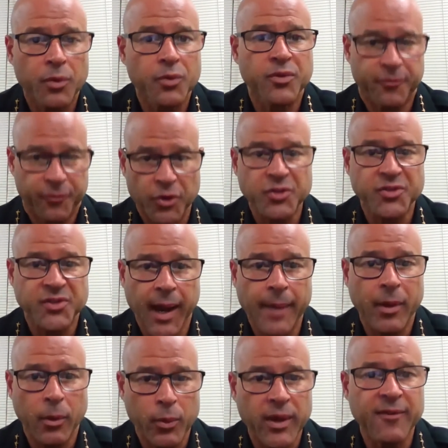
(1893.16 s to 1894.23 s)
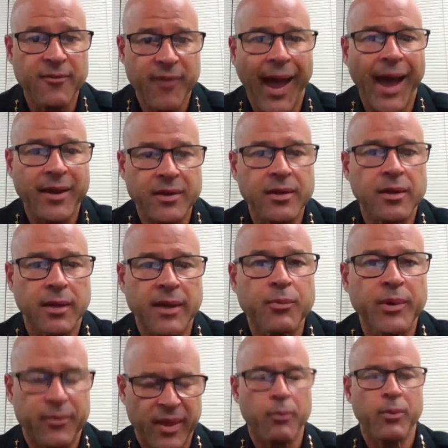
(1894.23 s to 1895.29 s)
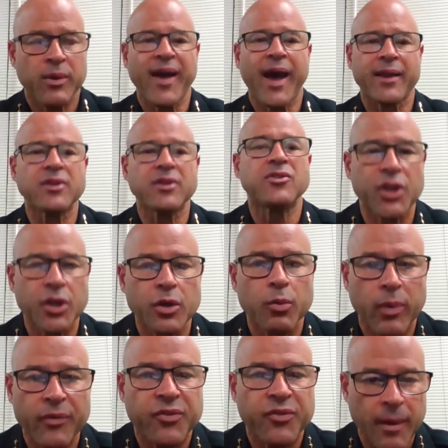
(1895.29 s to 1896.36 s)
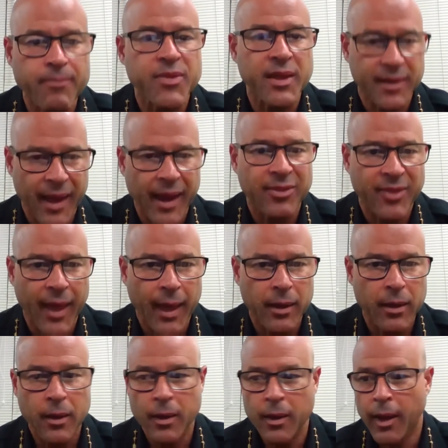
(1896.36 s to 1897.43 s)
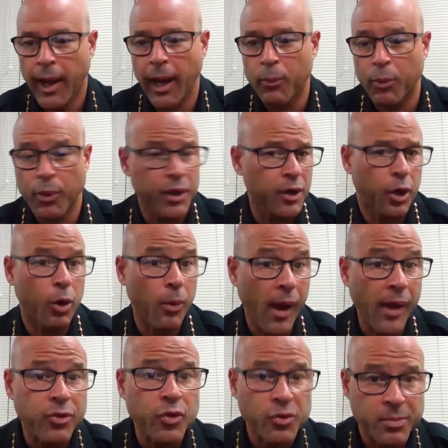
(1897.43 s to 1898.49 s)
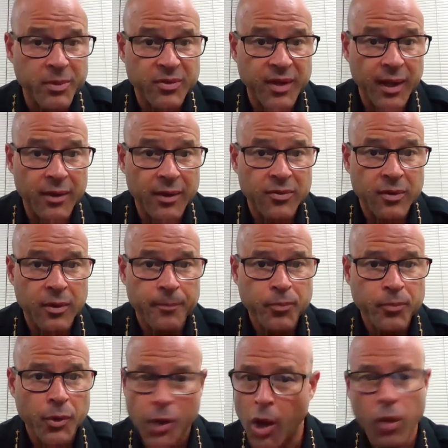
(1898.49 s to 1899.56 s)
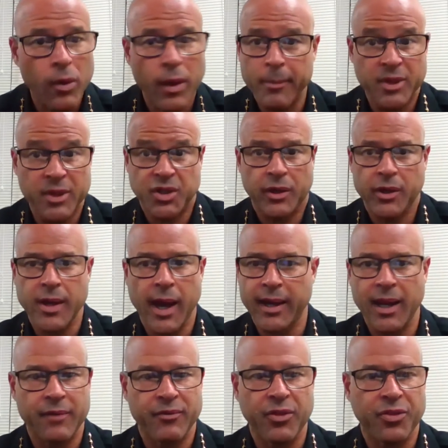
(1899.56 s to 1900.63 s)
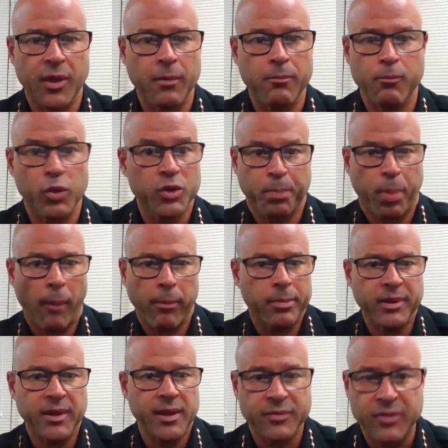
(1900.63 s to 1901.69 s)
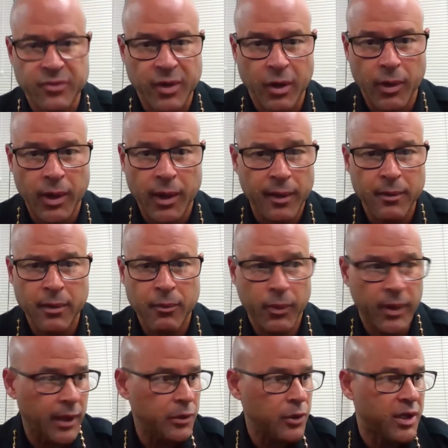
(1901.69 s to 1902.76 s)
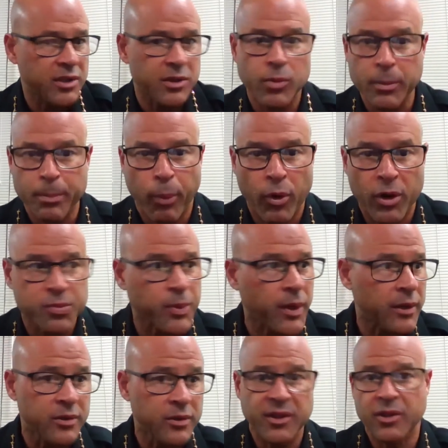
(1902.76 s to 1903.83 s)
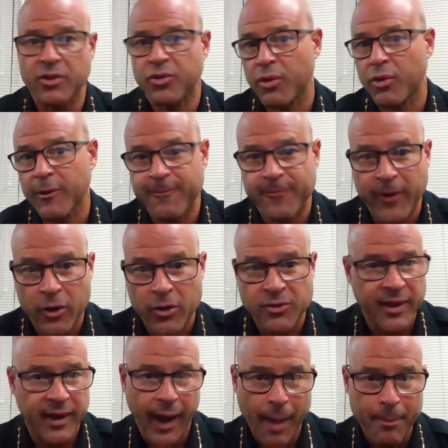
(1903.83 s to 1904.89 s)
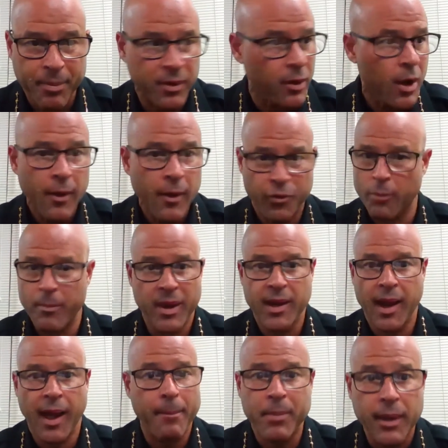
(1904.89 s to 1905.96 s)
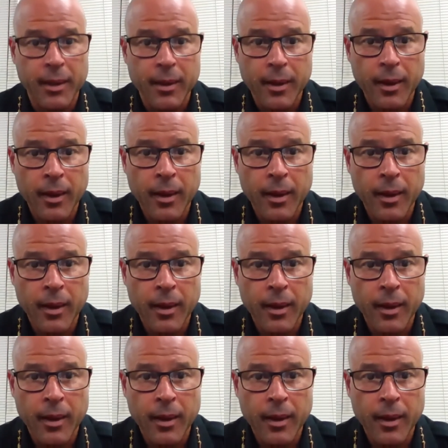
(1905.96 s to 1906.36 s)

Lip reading: It was the first time that we've had to deal with something like that. And we're going to correct those mistakes. No, I'm going to tell you, not everything was probably necessary. When I look at the reports, when I look at the internal affairs that happened, there may not be.